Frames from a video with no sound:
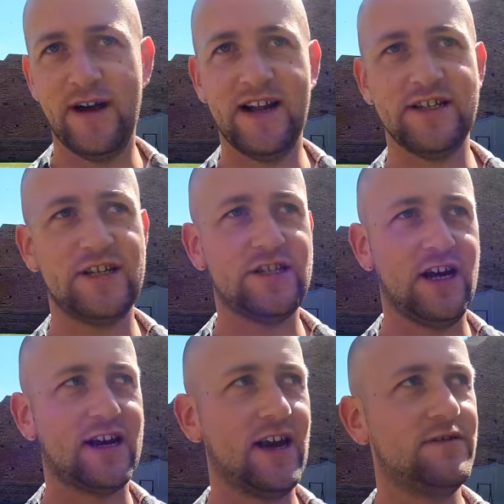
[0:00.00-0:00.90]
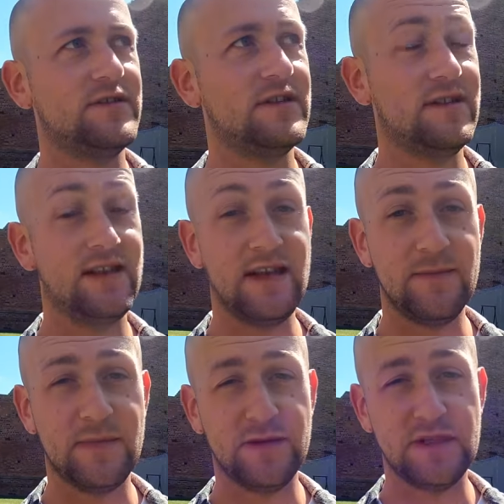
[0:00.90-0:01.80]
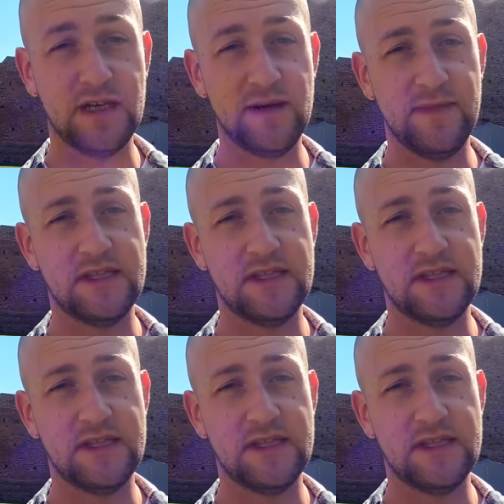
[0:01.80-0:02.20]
and check out the museum